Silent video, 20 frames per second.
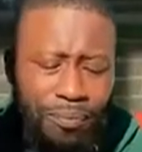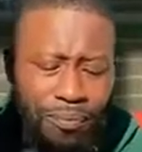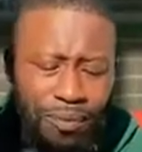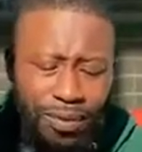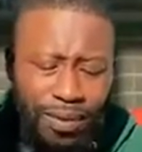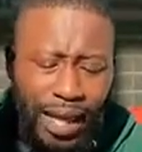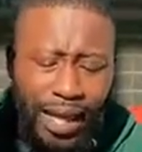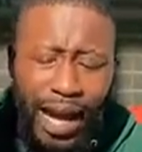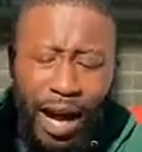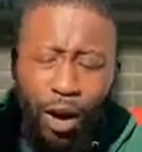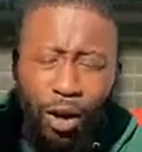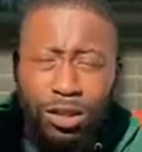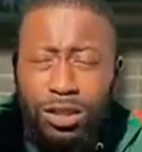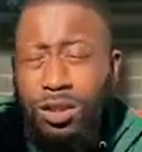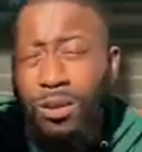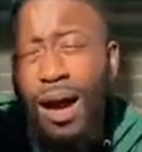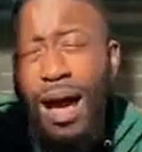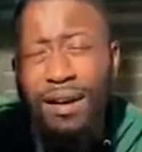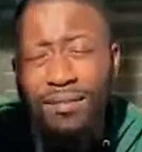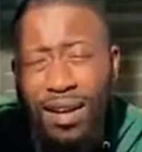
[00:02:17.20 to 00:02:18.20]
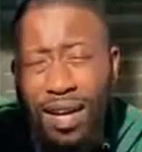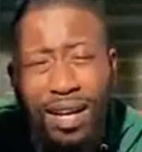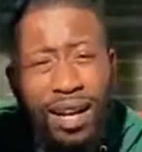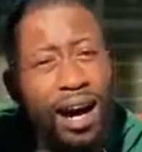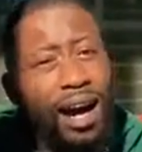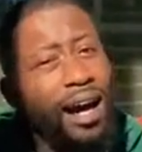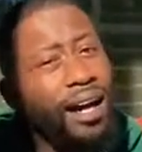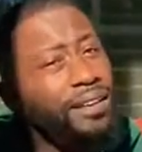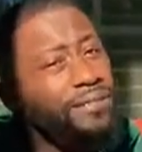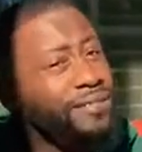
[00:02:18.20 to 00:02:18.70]
they also have an
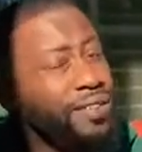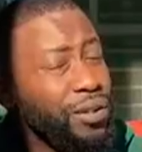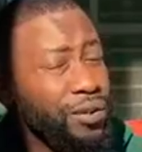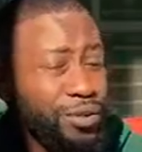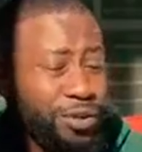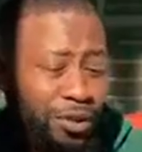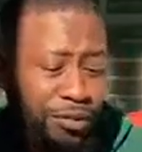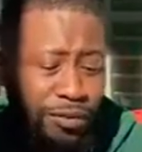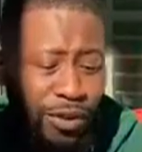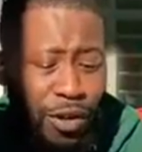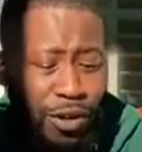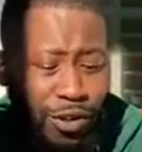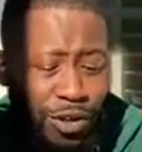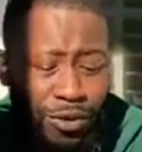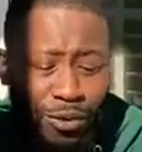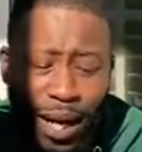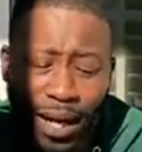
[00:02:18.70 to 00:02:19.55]
unfiltered version.